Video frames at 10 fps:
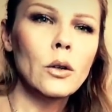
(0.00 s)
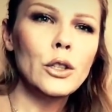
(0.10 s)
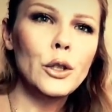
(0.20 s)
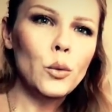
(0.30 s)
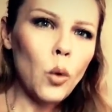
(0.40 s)

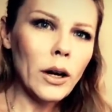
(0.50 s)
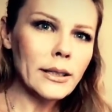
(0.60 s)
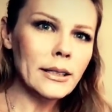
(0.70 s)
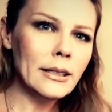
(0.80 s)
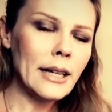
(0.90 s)
you
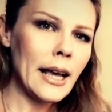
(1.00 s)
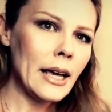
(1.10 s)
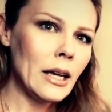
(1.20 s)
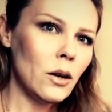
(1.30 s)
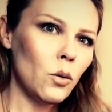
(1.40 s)
want to
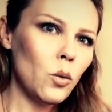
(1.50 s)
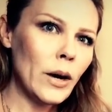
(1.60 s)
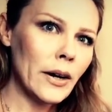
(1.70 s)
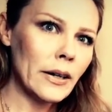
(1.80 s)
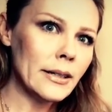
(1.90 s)
stay
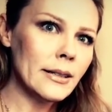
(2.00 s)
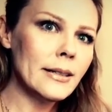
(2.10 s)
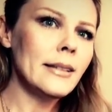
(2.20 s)
where it's